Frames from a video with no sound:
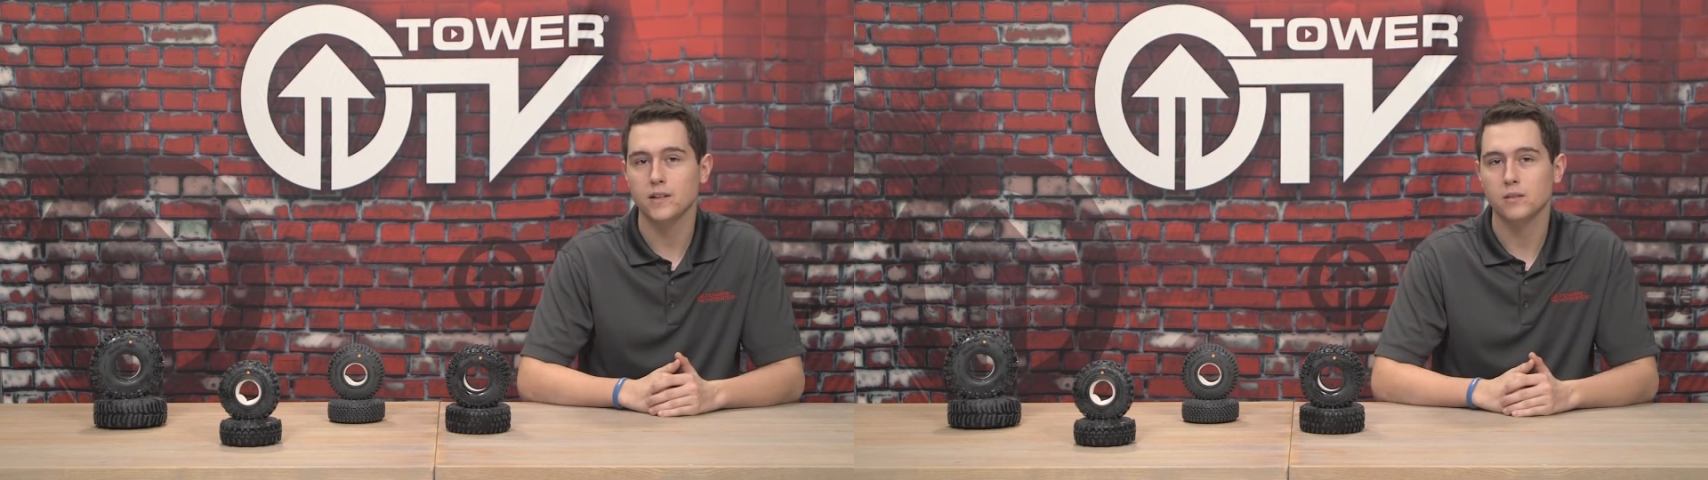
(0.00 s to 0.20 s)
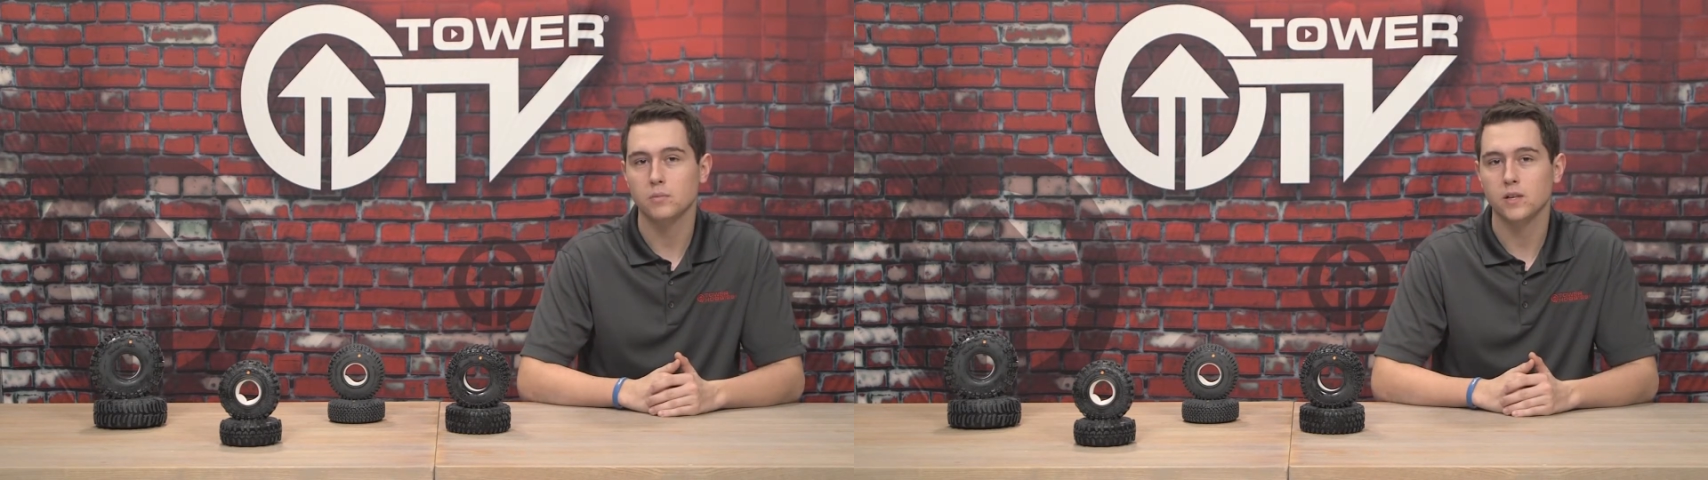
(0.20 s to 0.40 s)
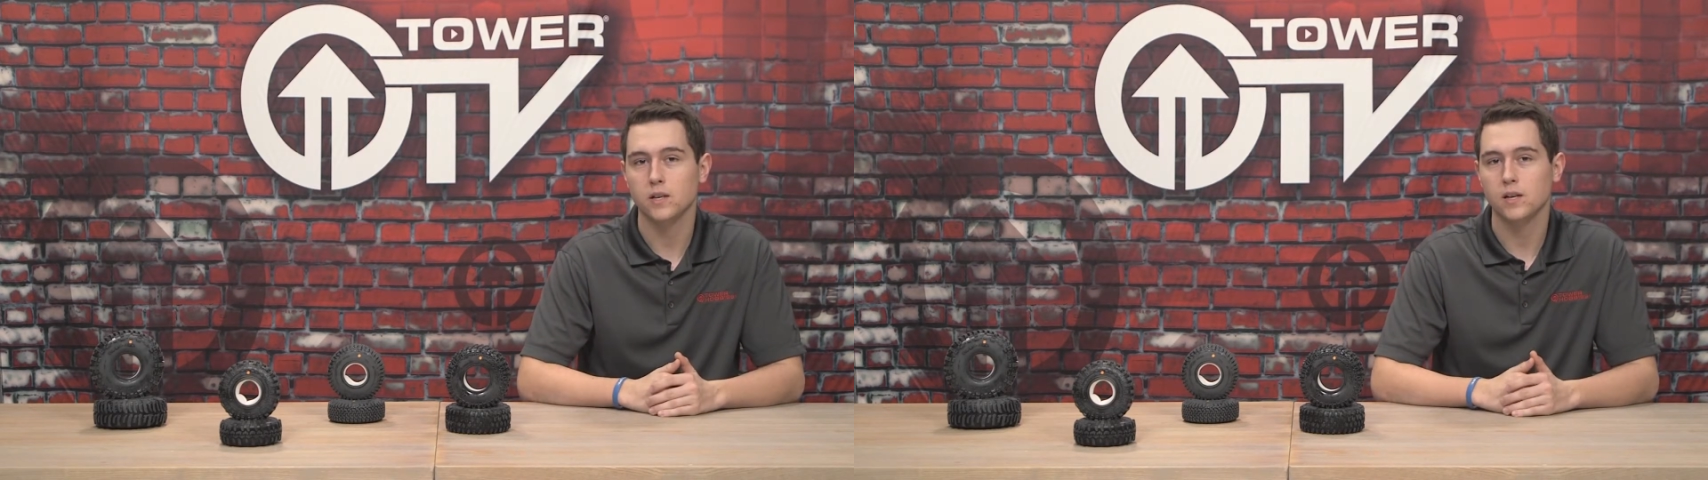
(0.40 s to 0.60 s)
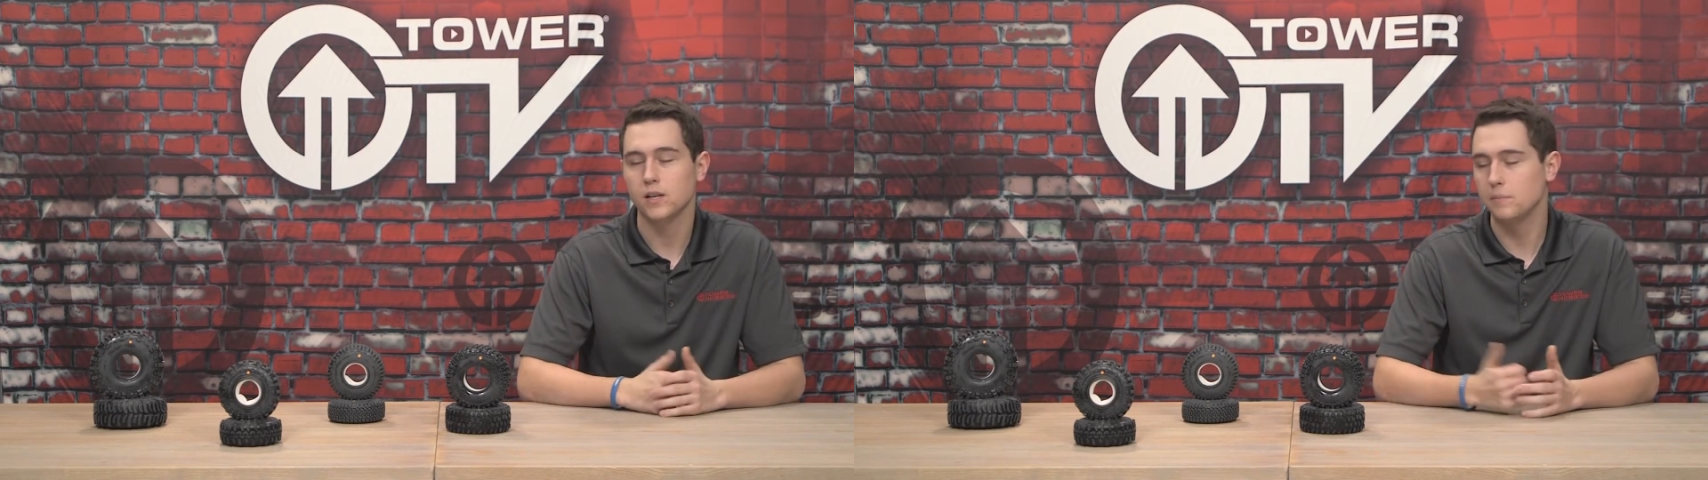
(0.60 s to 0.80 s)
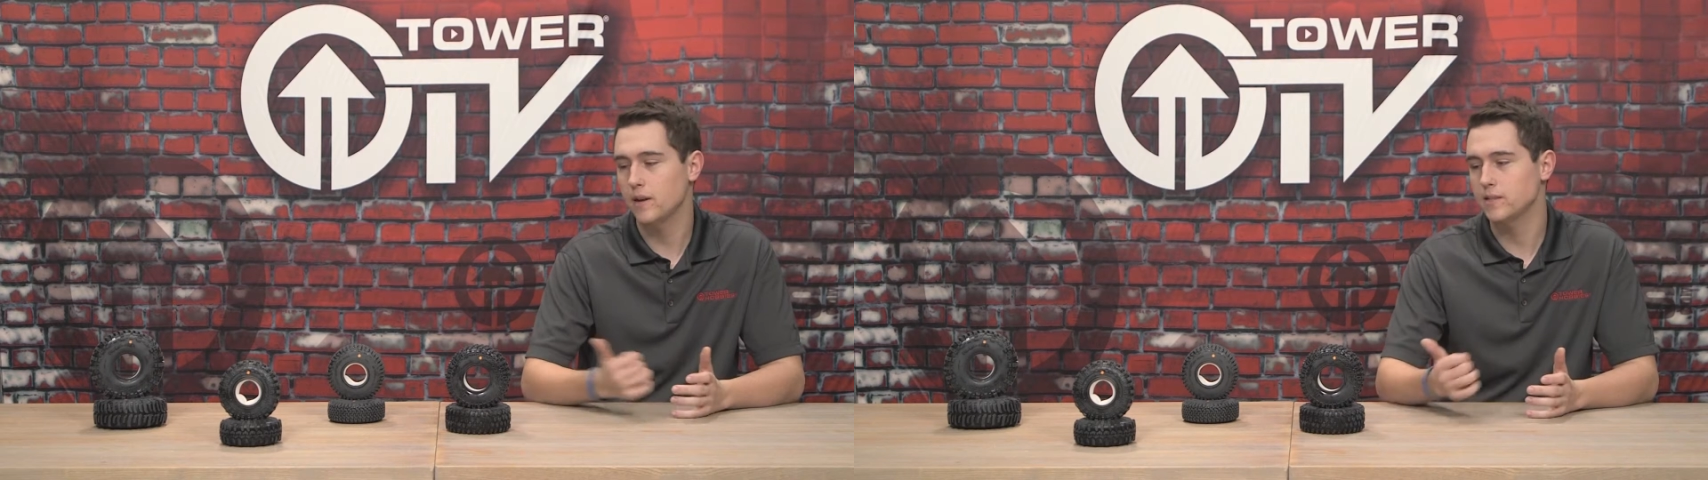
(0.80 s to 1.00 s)
It'll be
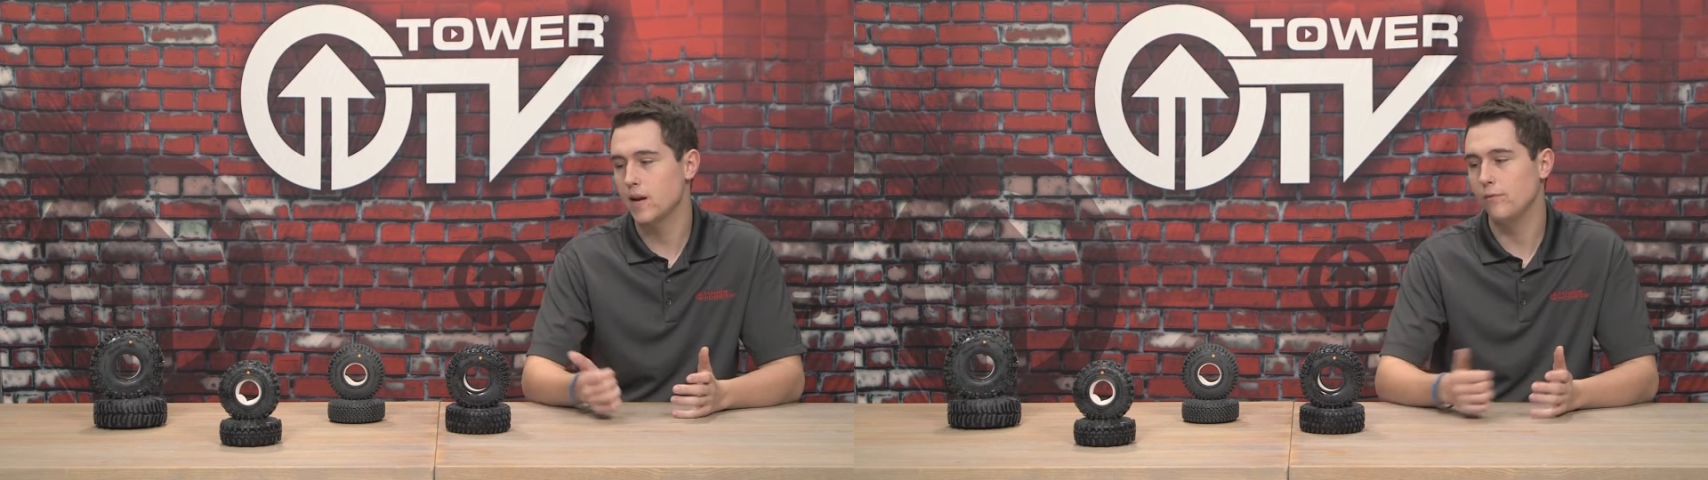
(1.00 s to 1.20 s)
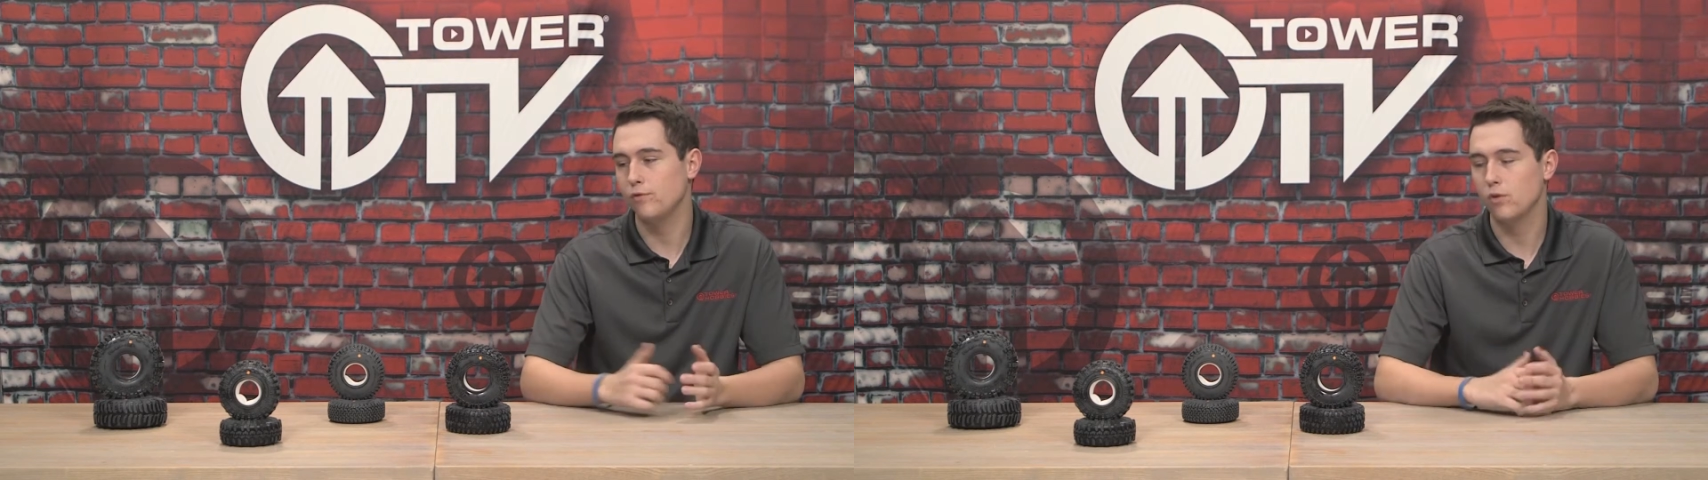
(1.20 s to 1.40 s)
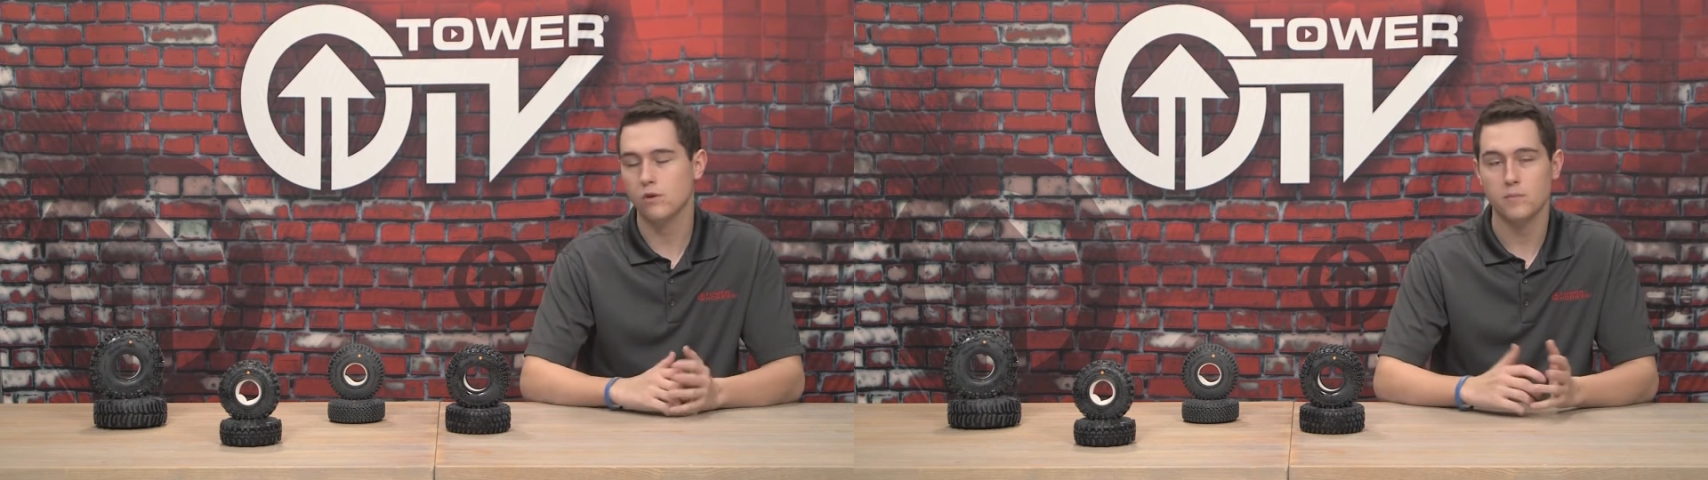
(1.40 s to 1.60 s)
in my top 4,